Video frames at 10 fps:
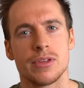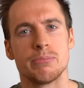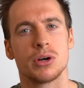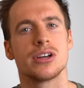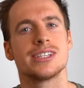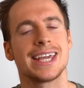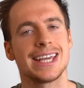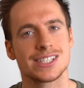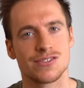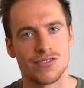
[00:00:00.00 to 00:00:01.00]
Because he
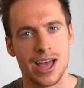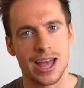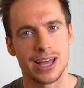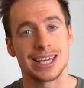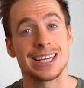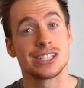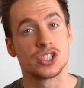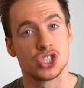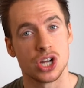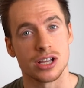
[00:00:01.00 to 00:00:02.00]
is fair, he is
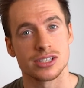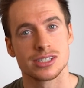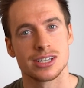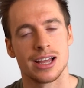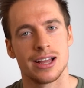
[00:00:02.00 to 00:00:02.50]
just,